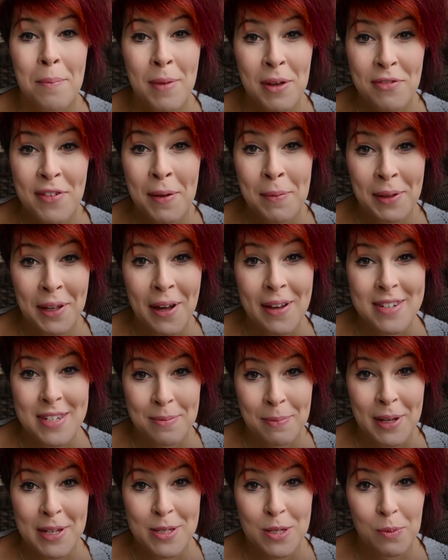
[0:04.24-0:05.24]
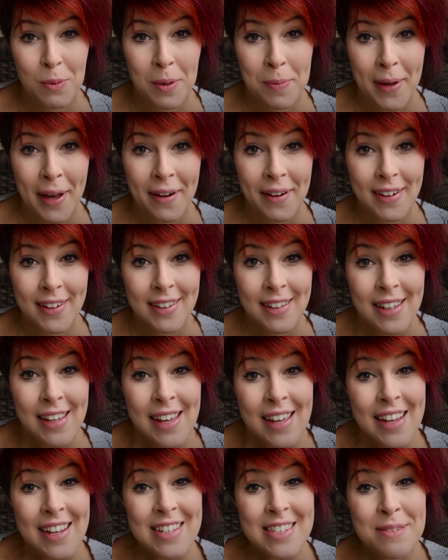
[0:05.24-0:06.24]
My family calls it my superpower.
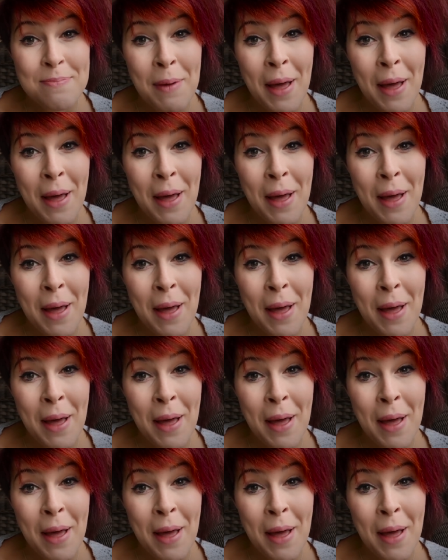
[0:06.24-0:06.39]
It's